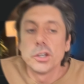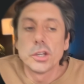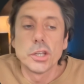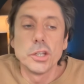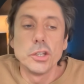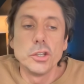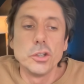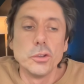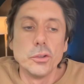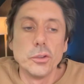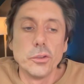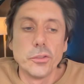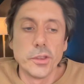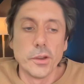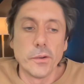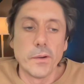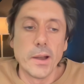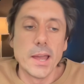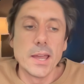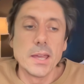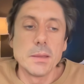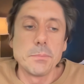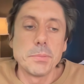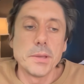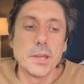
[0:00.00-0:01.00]
you can use their
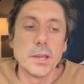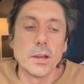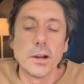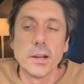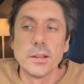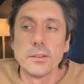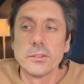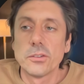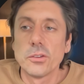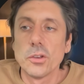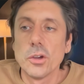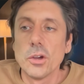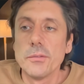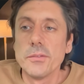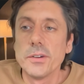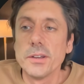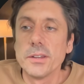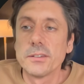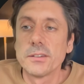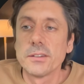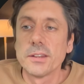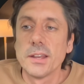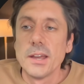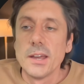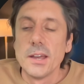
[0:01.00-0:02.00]
API
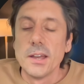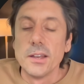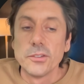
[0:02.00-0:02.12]
service.